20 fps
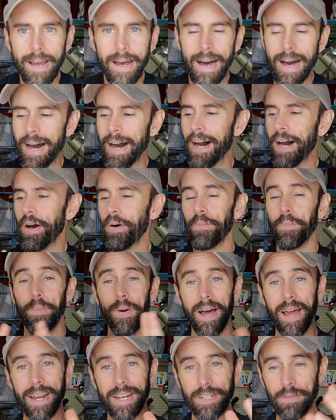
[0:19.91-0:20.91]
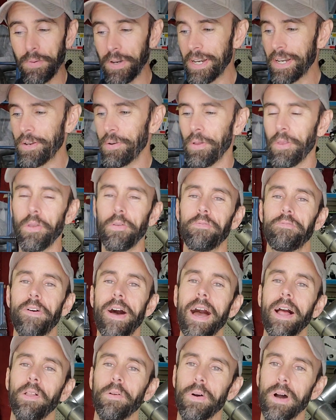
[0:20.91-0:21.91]
Um, but I just want to do a little
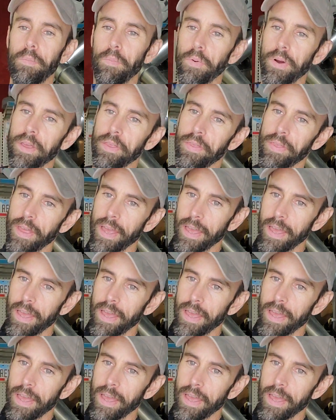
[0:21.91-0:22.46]
follow up with